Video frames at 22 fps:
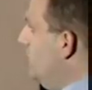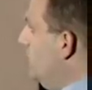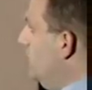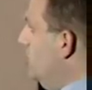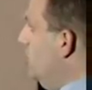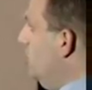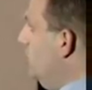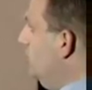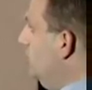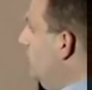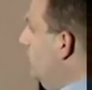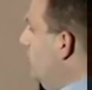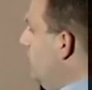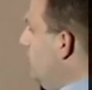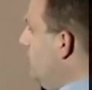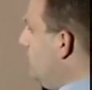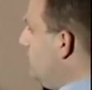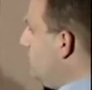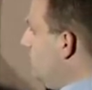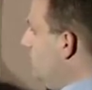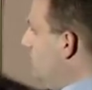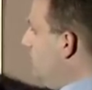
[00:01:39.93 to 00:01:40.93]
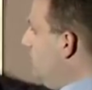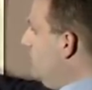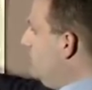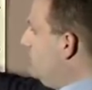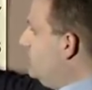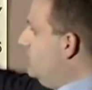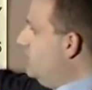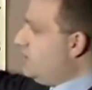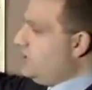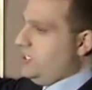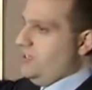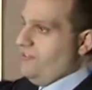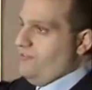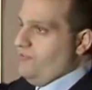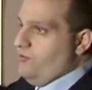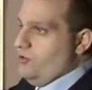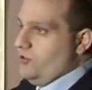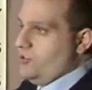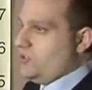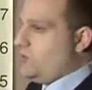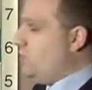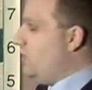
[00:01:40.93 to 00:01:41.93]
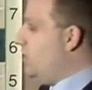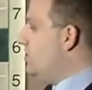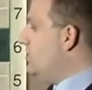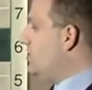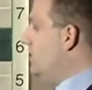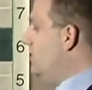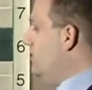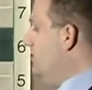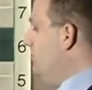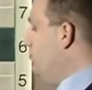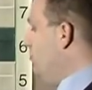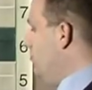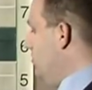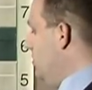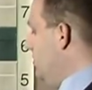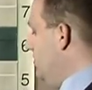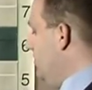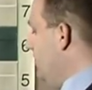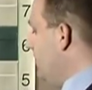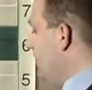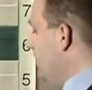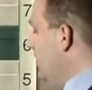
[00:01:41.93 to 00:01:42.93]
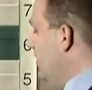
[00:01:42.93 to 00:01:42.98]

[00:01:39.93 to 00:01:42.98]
You will notice there are 64 squares on the board,